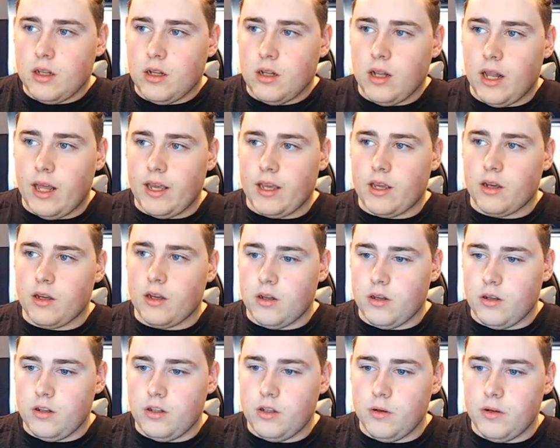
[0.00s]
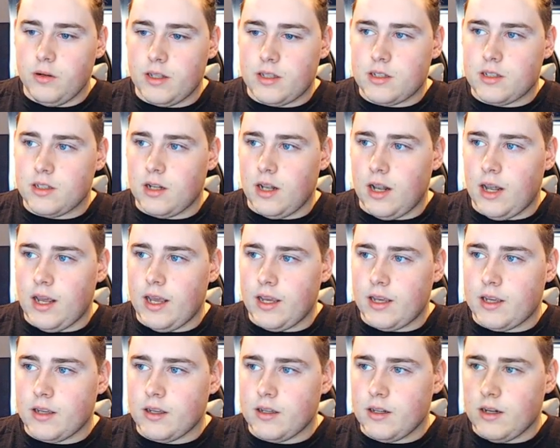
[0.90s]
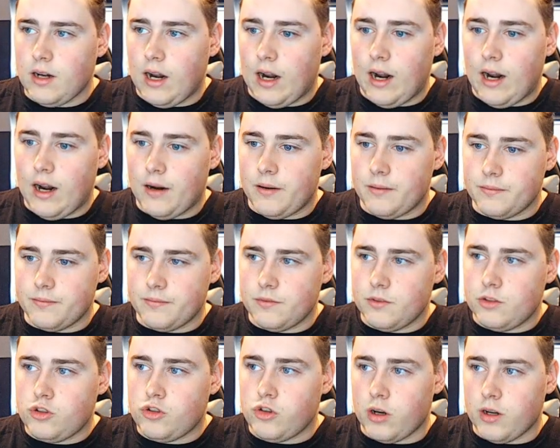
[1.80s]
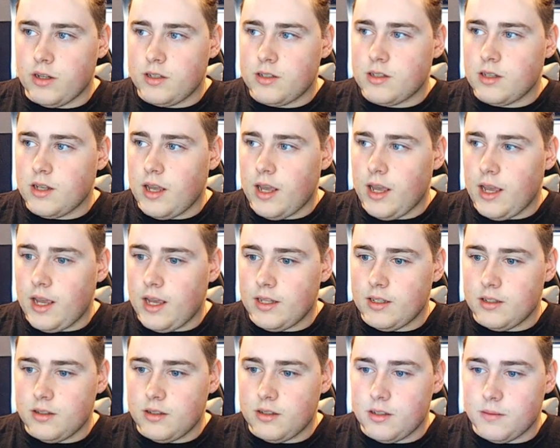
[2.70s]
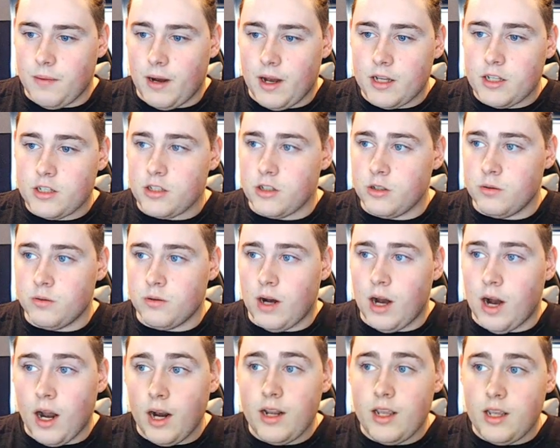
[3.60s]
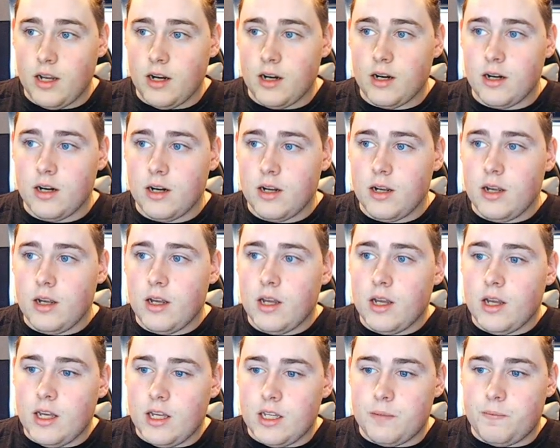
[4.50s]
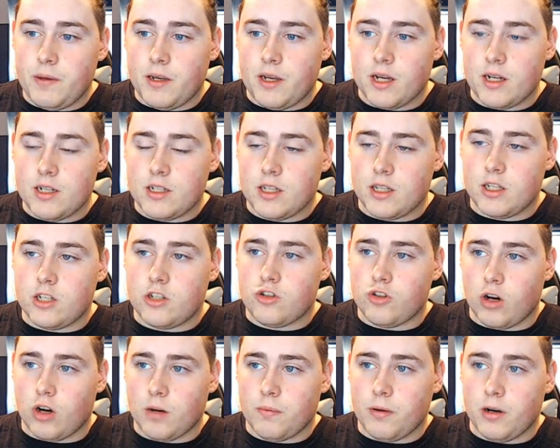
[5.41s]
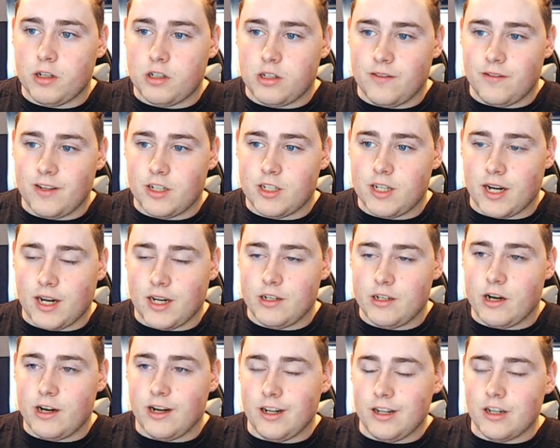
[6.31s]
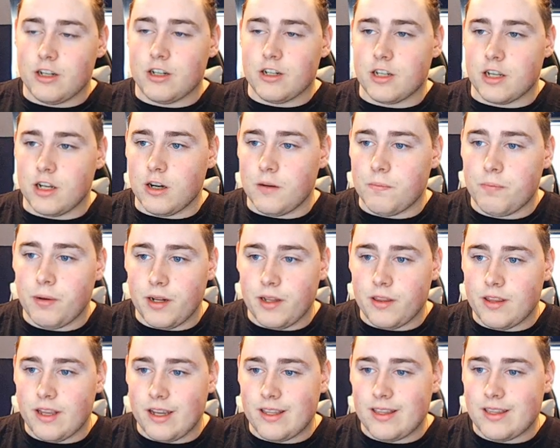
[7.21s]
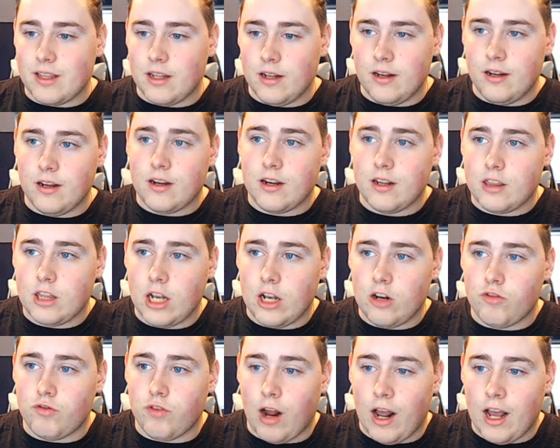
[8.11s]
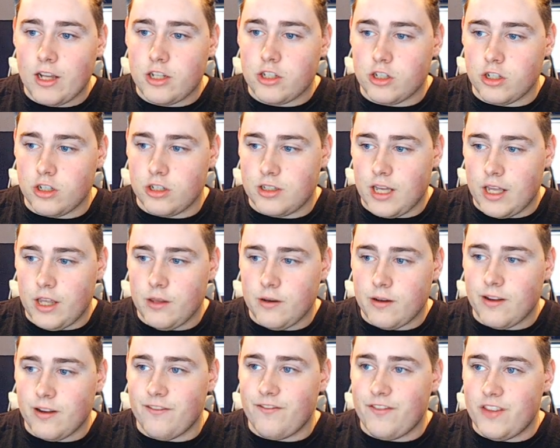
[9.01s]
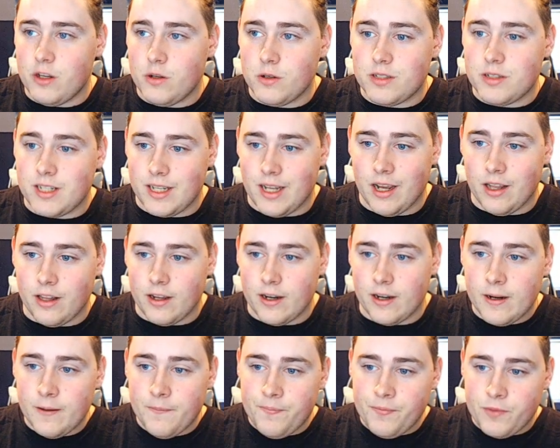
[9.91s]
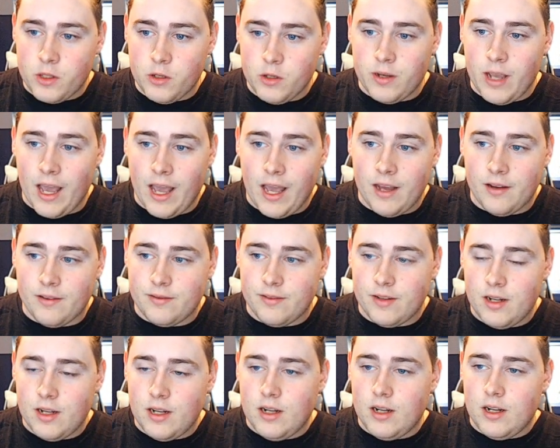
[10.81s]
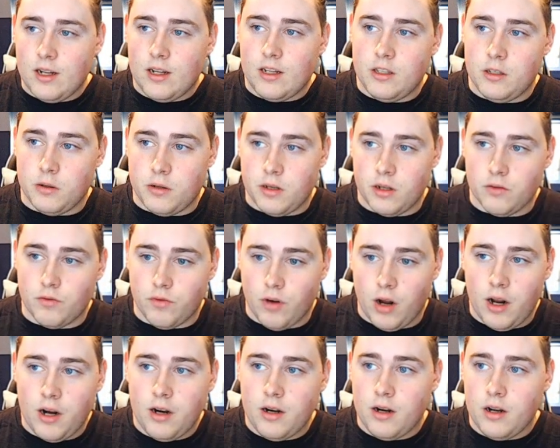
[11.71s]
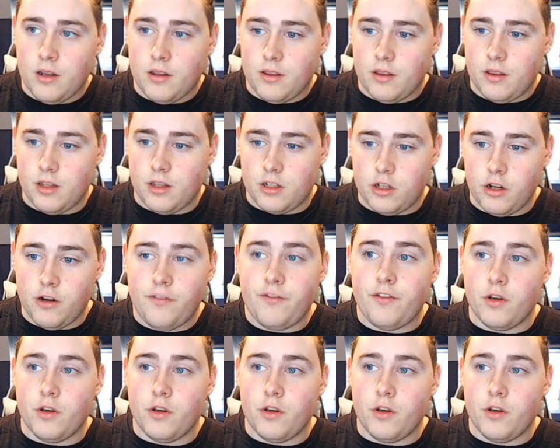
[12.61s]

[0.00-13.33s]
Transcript: like units like Trunks and Zamasu on here is because of the strong parts of their secondary leader skill. But like, look at the rosters that you can use together. You can run the two